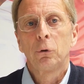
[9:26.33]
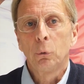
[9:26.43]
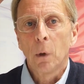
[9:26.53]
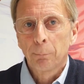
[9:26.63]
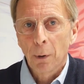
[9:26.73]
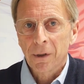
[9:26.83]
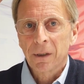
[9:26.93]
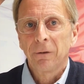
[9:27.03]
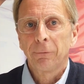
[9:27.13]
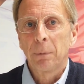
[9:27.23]
to a
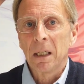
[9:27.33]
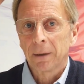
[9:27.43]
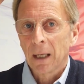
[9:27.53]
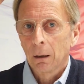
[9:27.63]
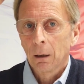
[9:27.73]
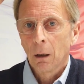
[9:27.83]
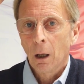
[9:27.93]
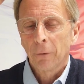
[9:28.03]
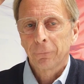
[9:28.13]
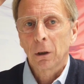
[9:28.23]
positive P&L
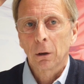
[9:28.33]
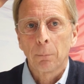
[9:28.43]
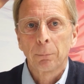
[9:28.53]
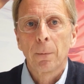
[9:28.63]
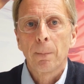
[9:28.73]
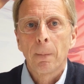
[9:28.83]
of the club.